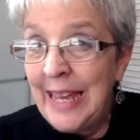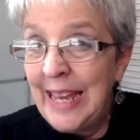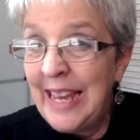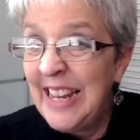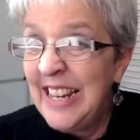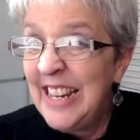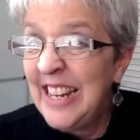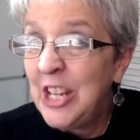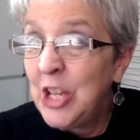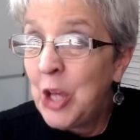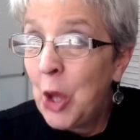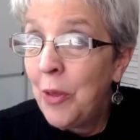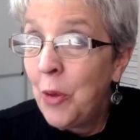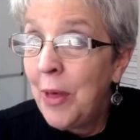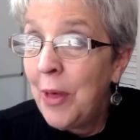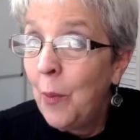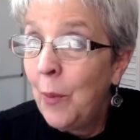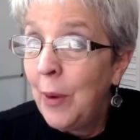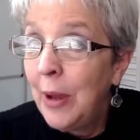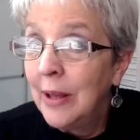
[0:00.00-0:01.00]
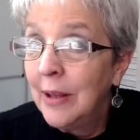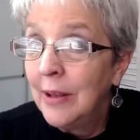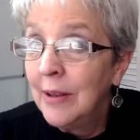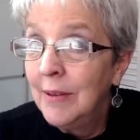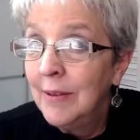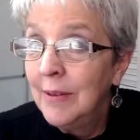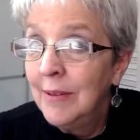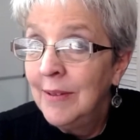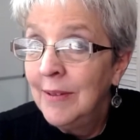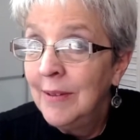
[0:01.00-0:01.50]
it didn't go that
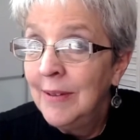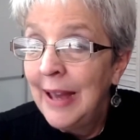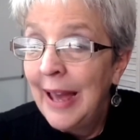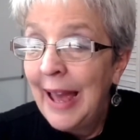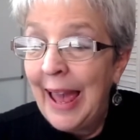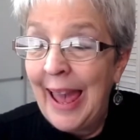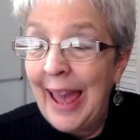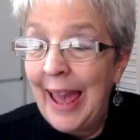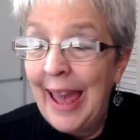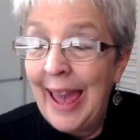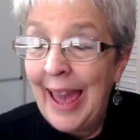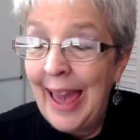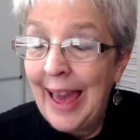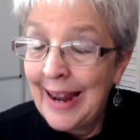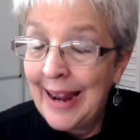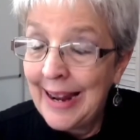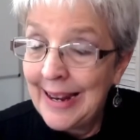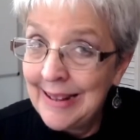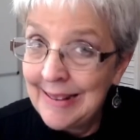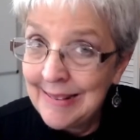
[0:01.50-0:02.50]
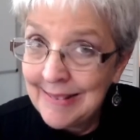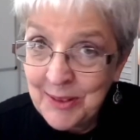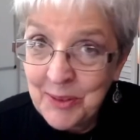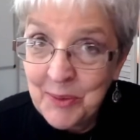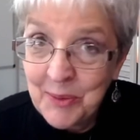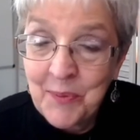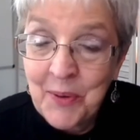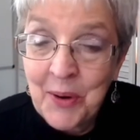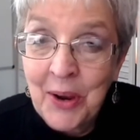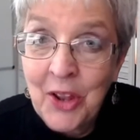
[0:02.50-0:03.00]
well, and I didn't see
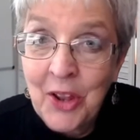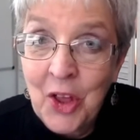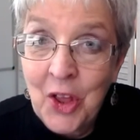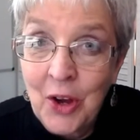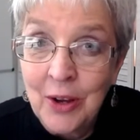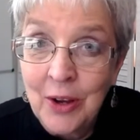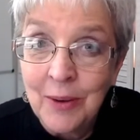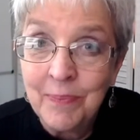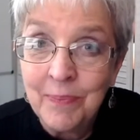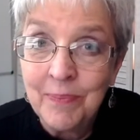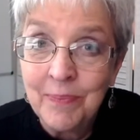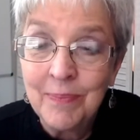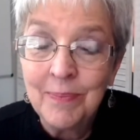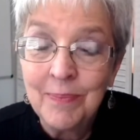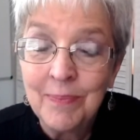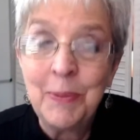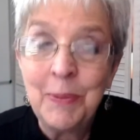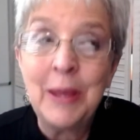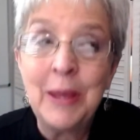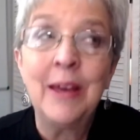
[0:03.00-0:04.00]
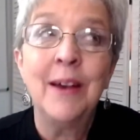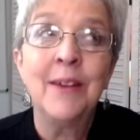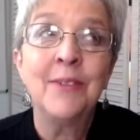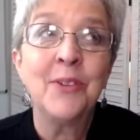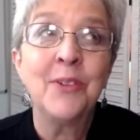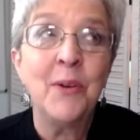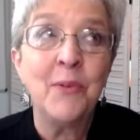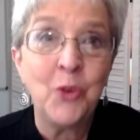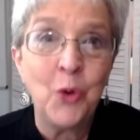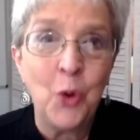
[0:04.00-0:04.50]
them very long because,
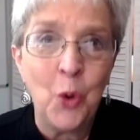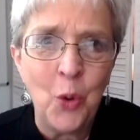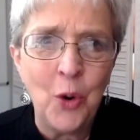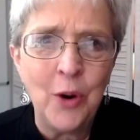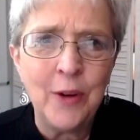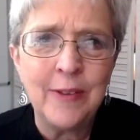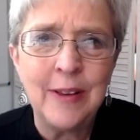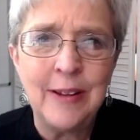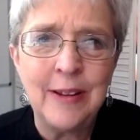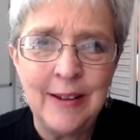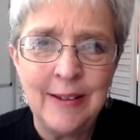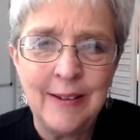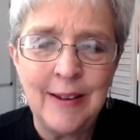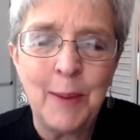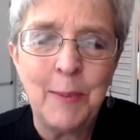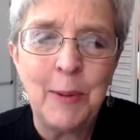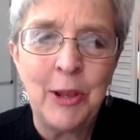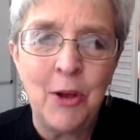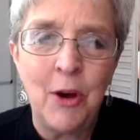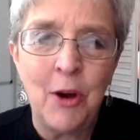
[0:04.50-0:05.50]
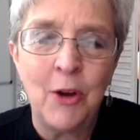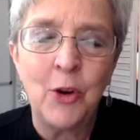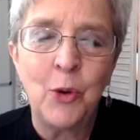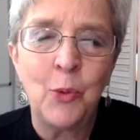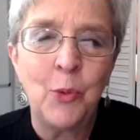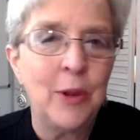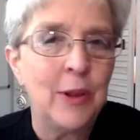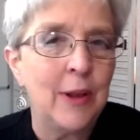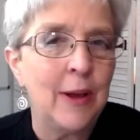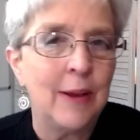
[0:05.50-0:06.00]
of course, it didn't take me long to
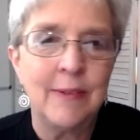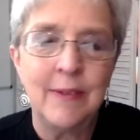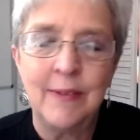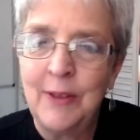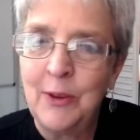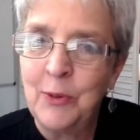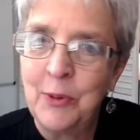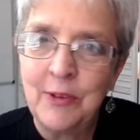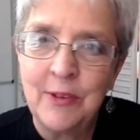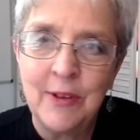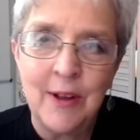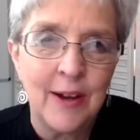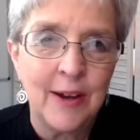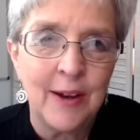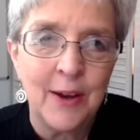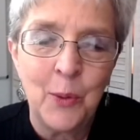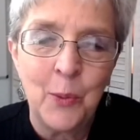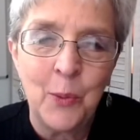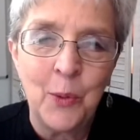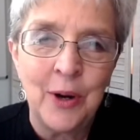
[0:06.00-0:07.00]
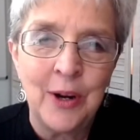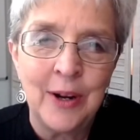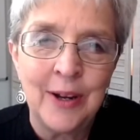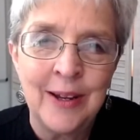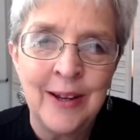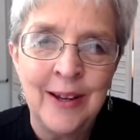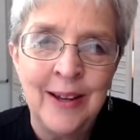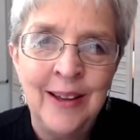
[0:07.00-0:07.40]
realize that this was not going to work.